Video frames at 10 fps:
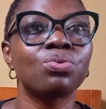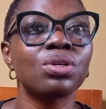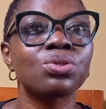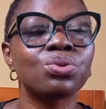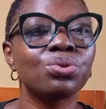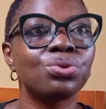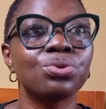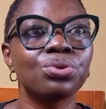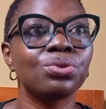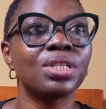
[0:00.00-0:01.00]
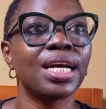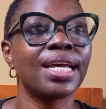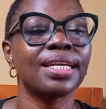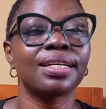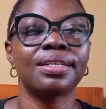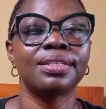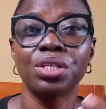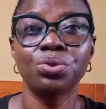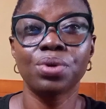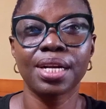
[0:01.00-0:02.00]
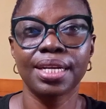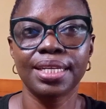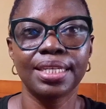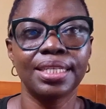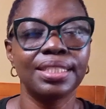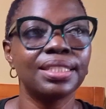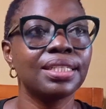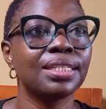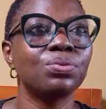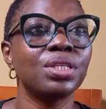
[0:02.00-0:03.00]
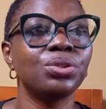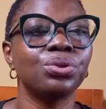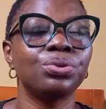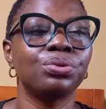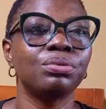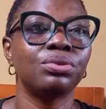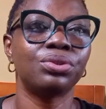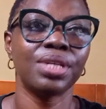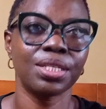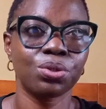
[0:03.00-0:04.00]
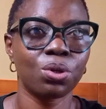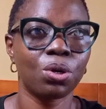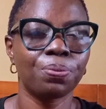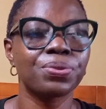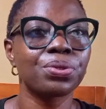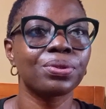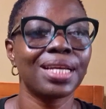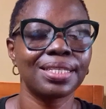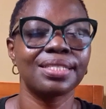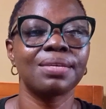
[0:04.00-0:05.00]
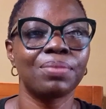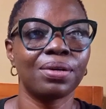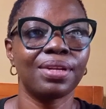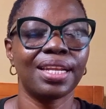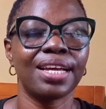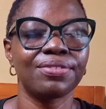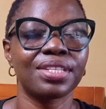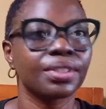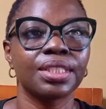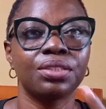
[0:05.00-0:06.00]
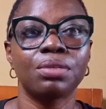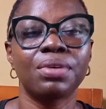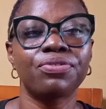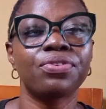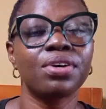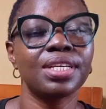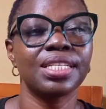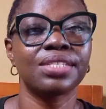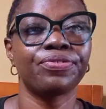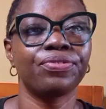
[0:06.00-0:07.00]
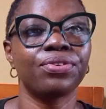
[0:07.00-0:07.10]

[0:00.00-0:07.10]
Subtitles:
what you do, like the way you clean, the way you dress up. So that is about life. Number four is